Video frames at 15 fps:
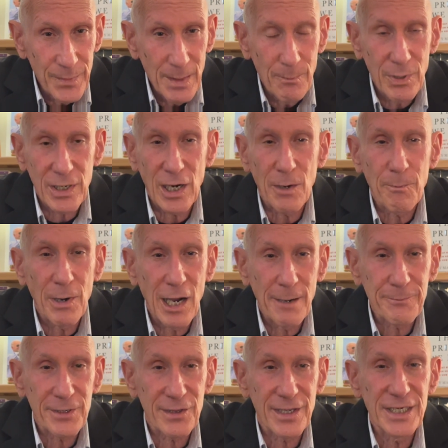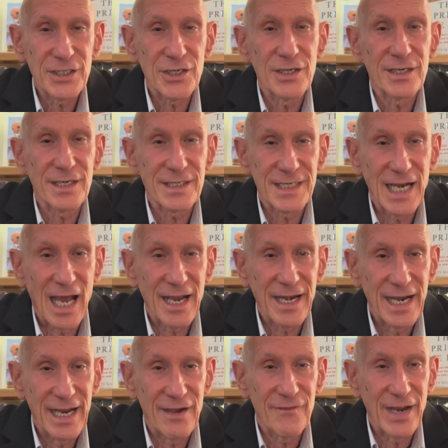but our population does not
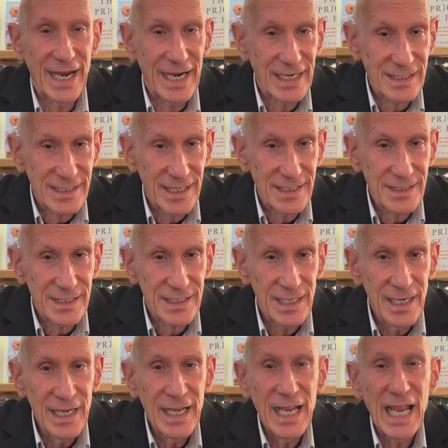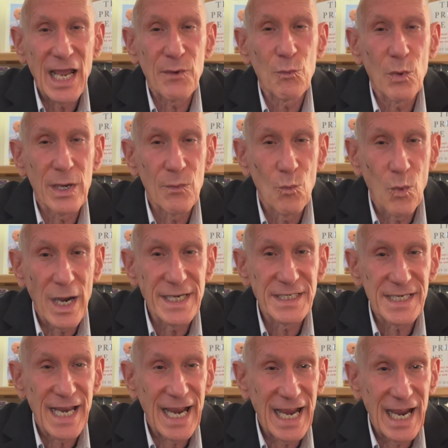have access, and we
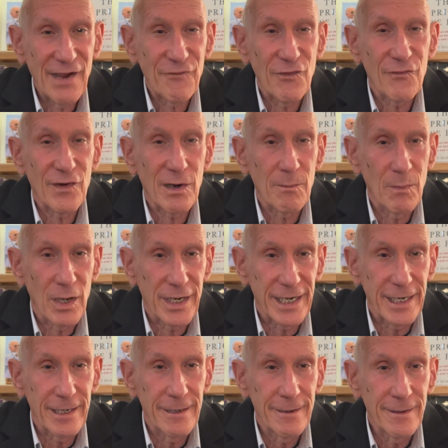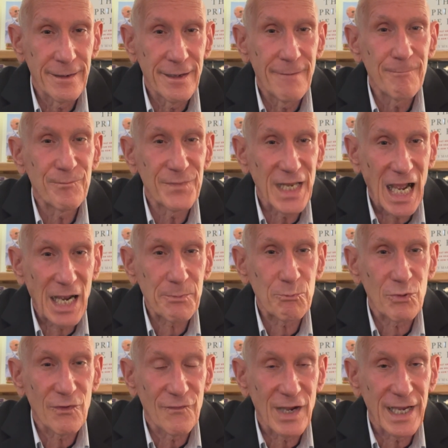waste half of our money not
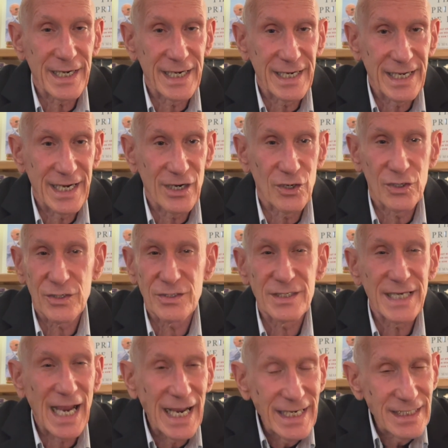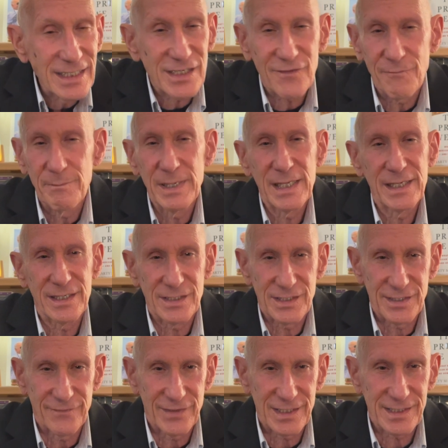providing care to tens of millions
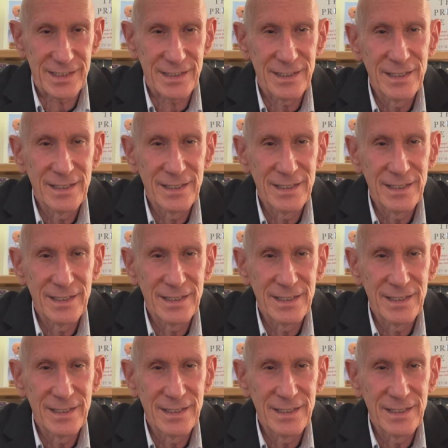of us.